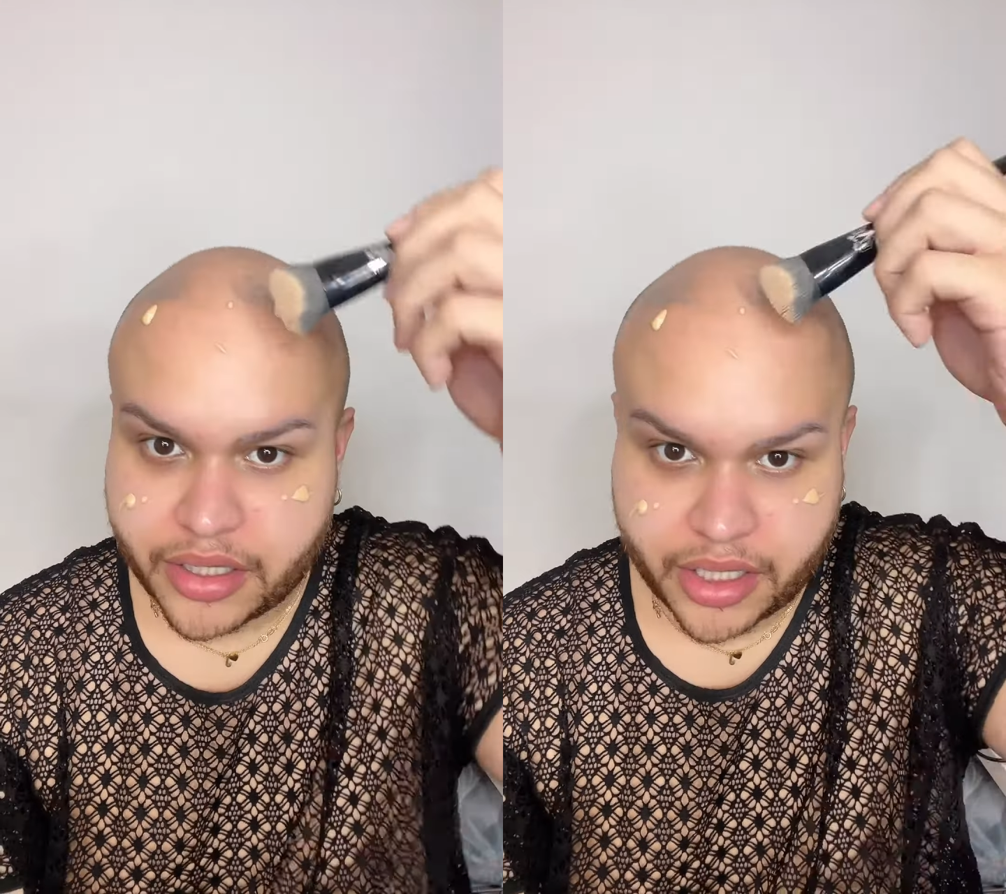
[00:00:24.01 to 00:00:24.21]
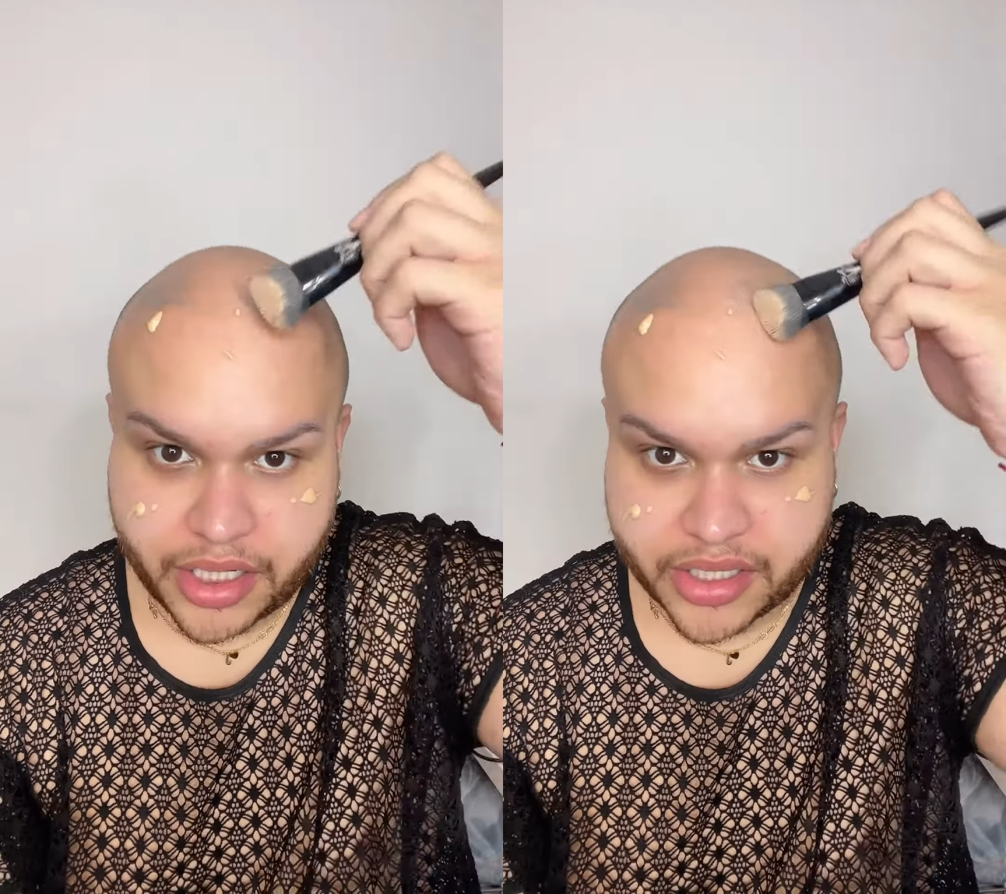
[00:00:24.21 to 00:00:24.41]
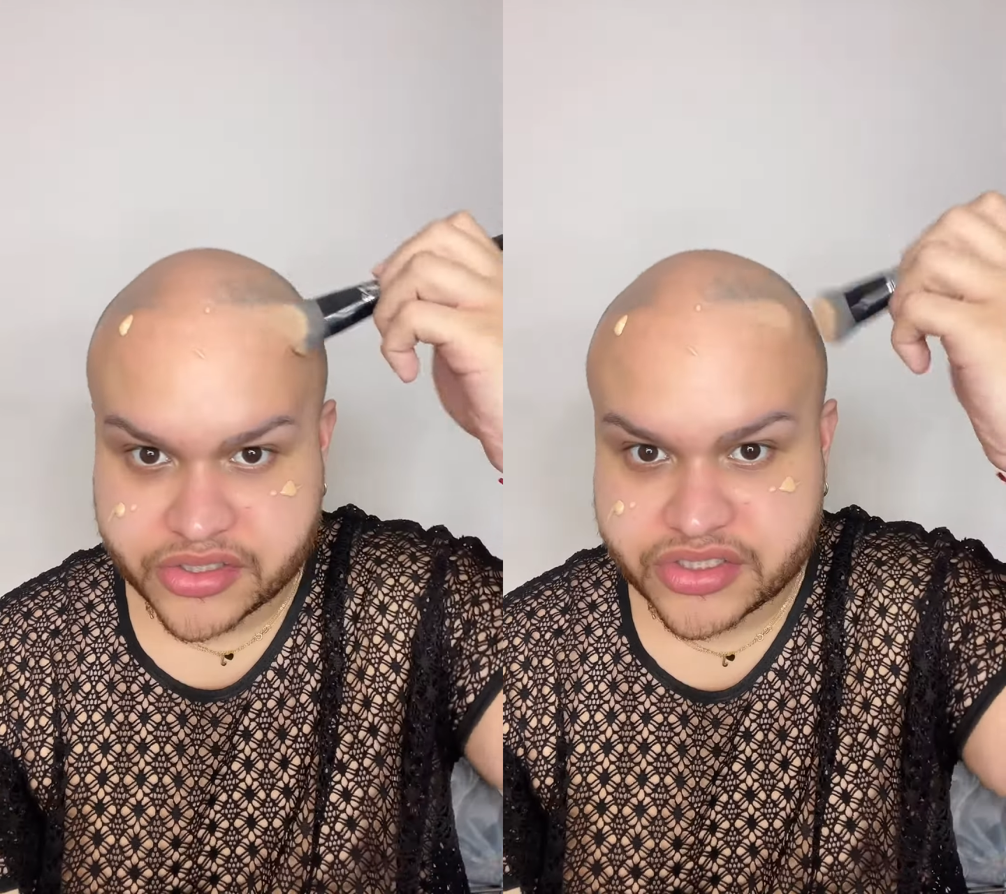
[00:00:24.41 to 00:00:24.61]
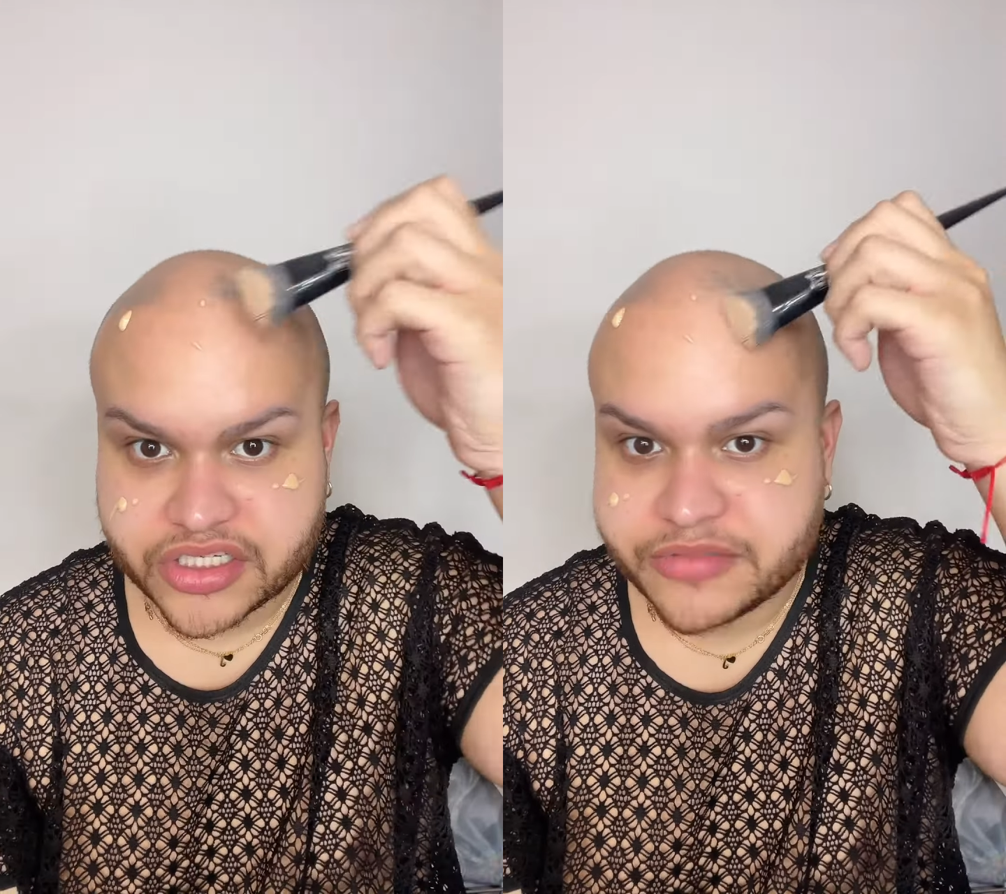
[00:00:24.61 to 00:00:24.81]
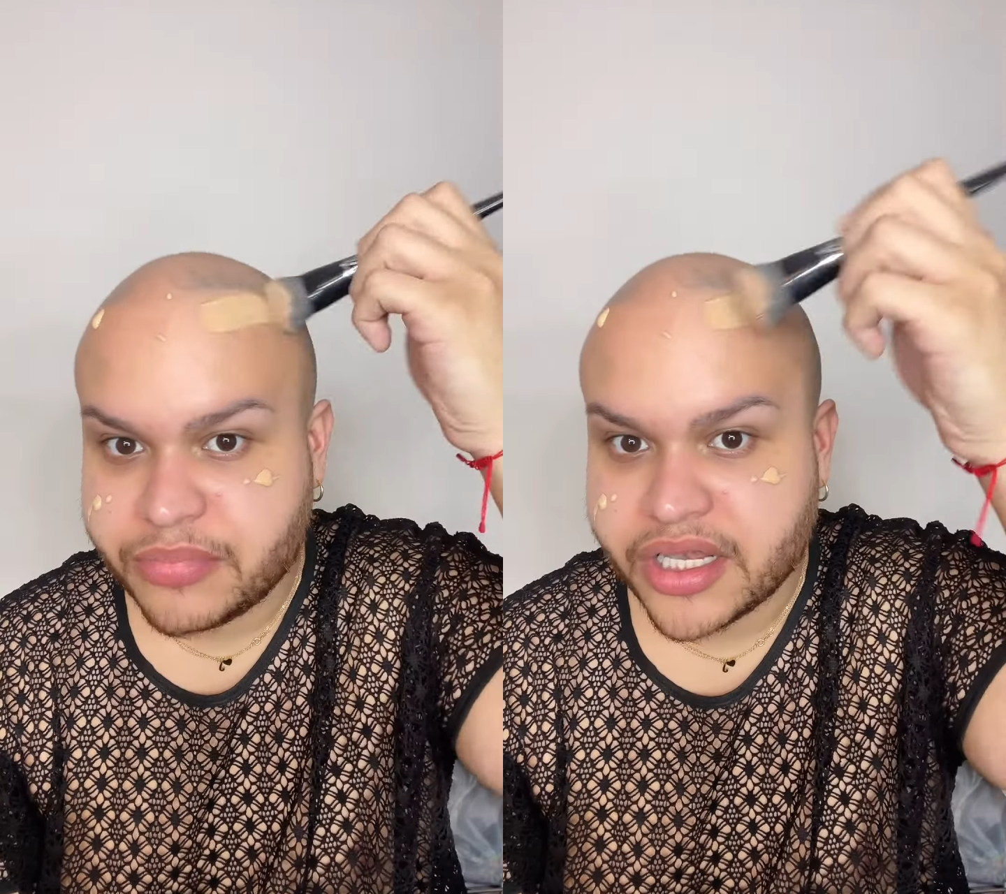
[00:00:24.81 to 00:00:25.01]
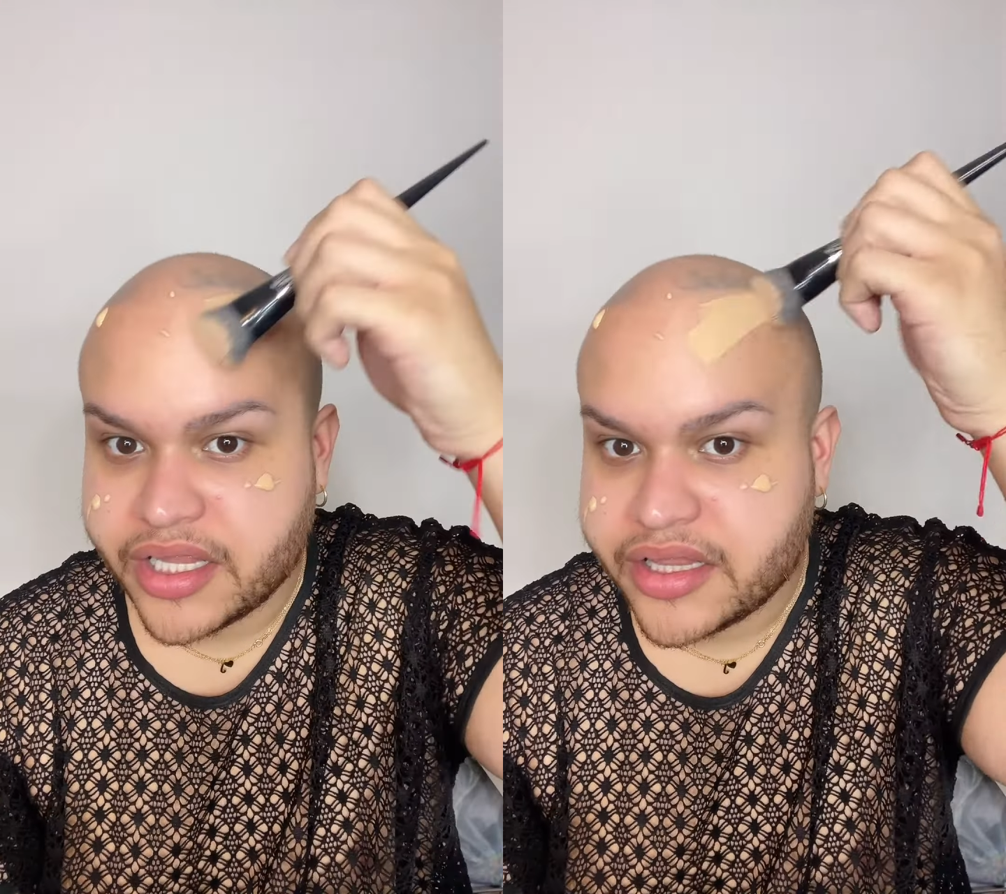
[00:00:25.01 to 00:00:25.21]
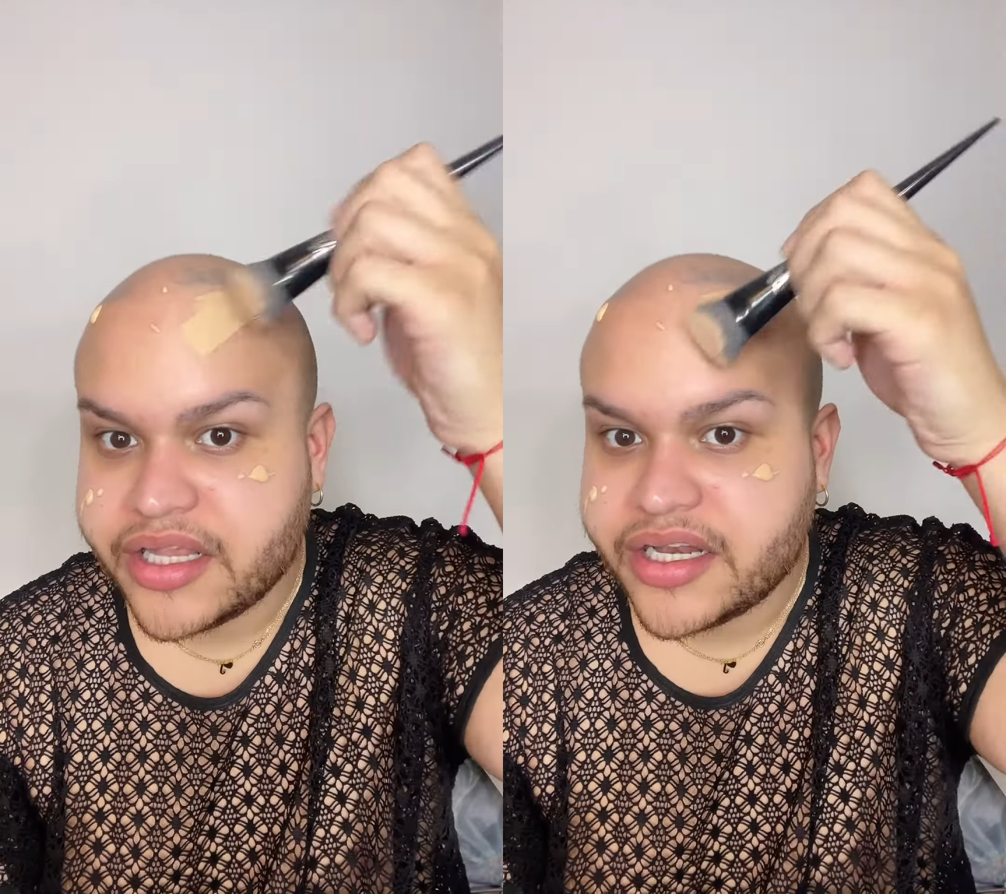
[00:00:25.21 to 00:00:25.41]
and I just start blending